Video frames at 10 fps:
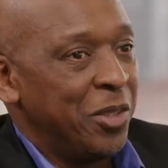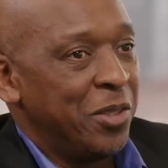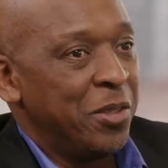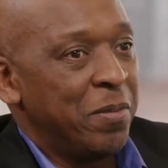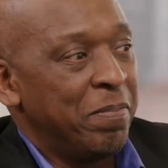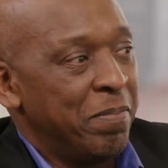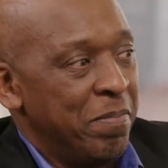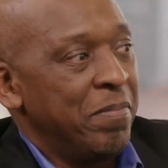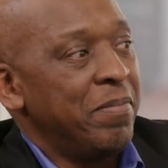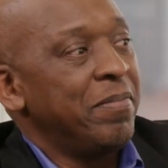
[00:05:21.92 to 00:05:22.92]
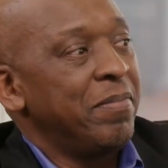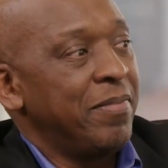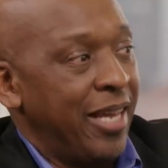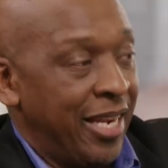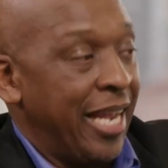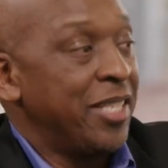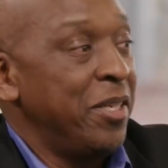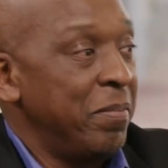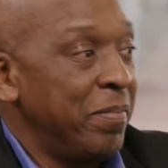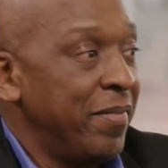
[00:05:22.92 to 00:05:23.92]
to elect
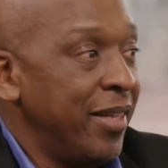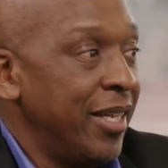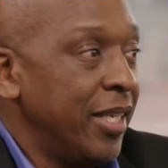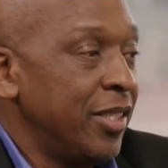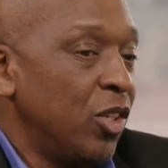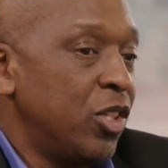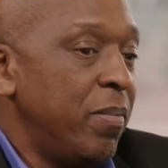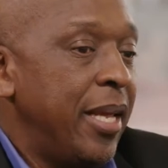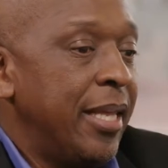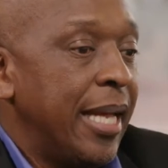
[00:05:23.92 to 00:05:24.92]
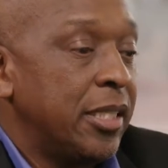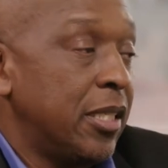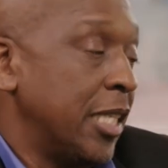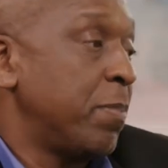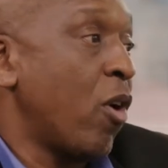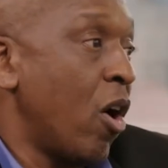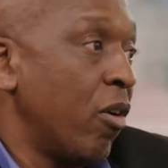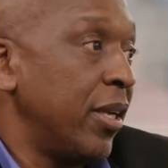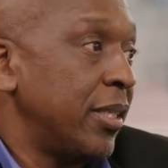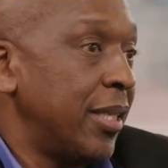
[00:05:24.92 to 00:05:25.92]
him. So to me, that's that's
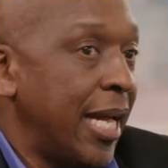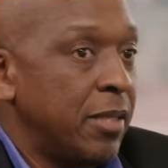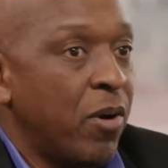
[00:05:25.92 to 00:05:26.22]
progress. That's